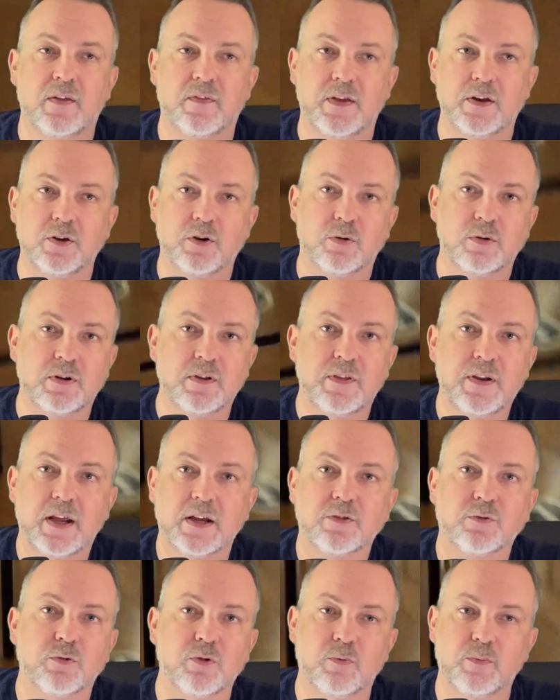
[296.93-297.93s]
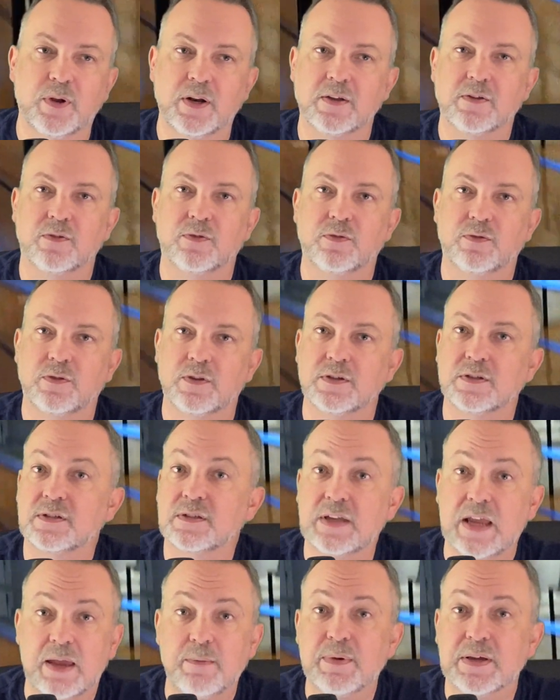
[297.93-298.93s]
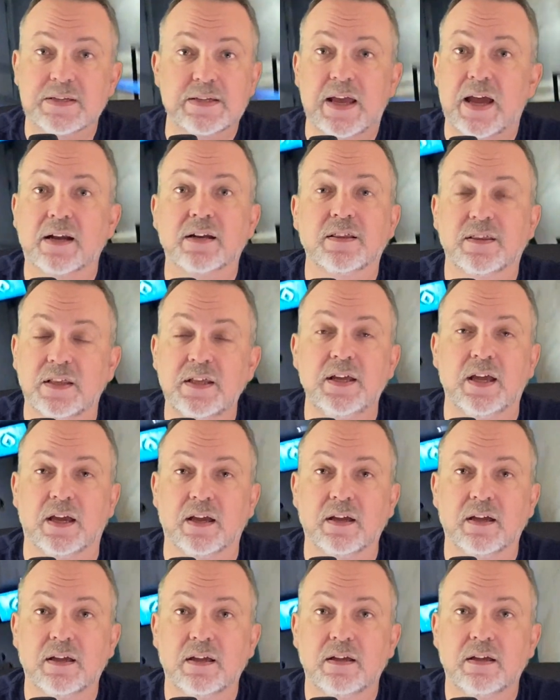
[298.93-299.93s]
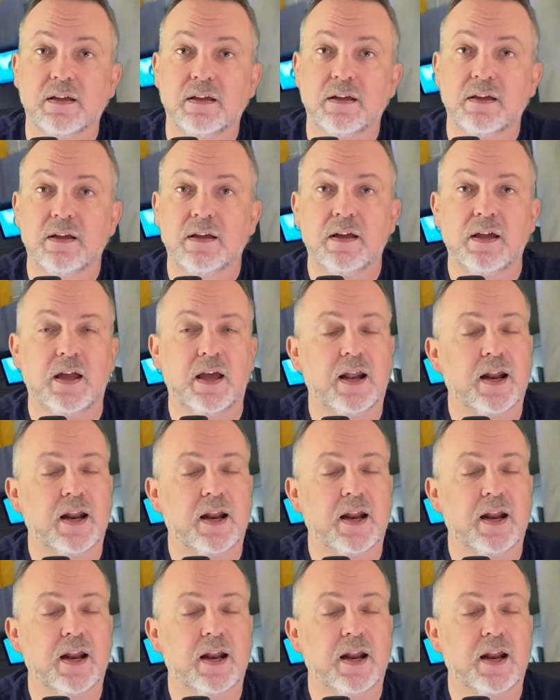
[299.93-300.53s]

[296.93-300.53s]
then you go into the next room, and it's the same exact thing. And